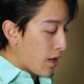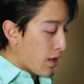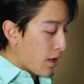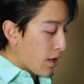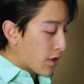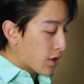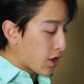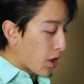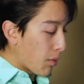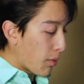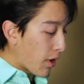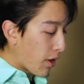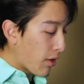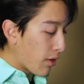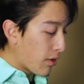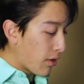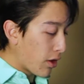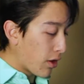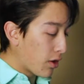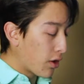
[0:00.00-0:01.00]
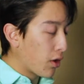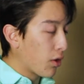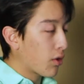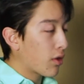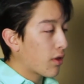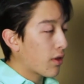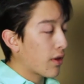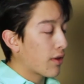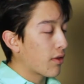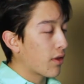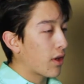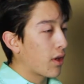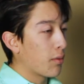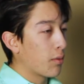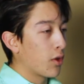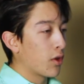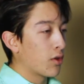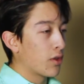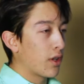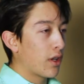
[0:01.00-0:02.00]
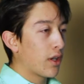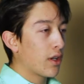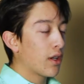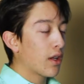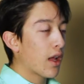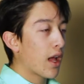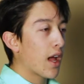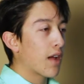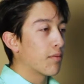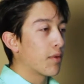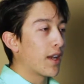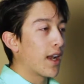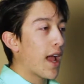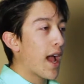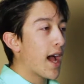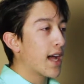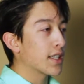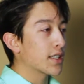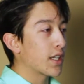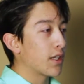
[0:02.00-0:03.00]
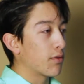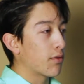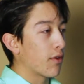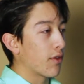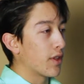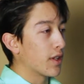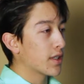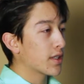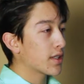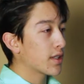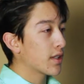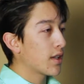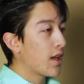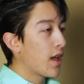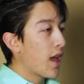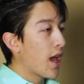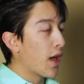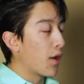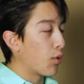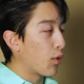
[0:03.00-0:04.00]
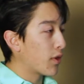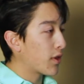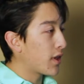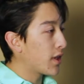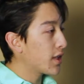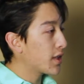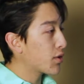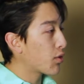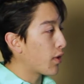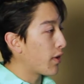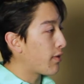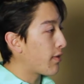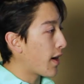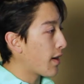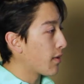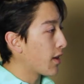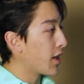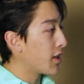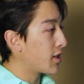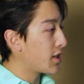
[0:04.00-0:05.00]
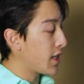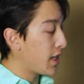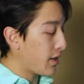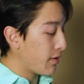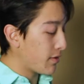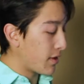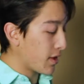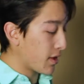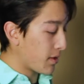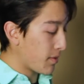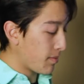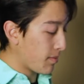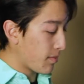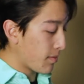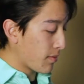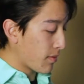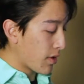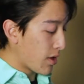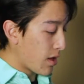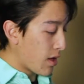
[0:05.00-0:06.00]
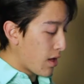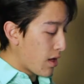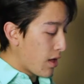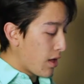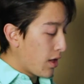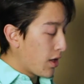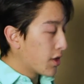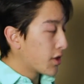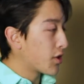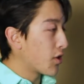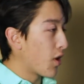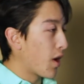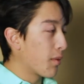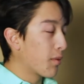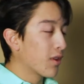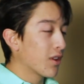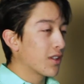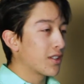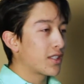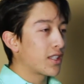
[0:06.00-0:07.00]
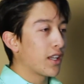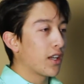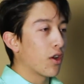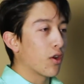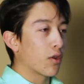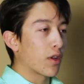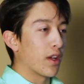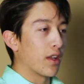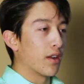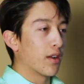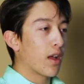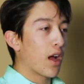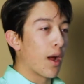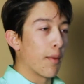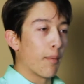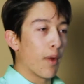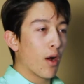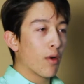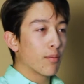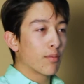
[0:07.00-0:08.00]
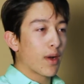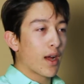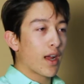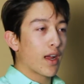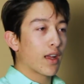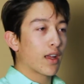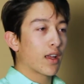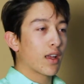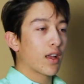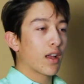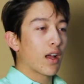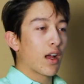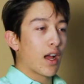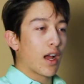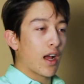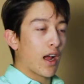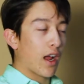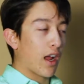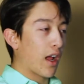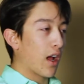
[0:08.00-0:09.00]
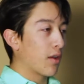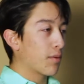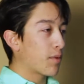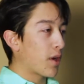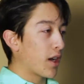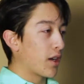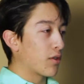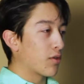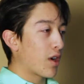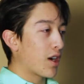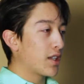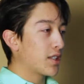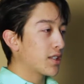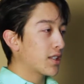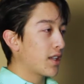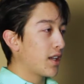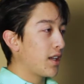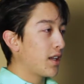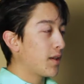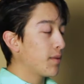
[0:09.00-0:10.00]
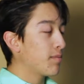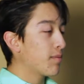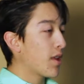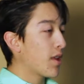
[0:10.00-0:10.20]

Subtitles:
So many of the youth in the community have been asking for this, and with this, we finally achieved it. So I'm a Latino kid. I mountain bike, I alpine race ski,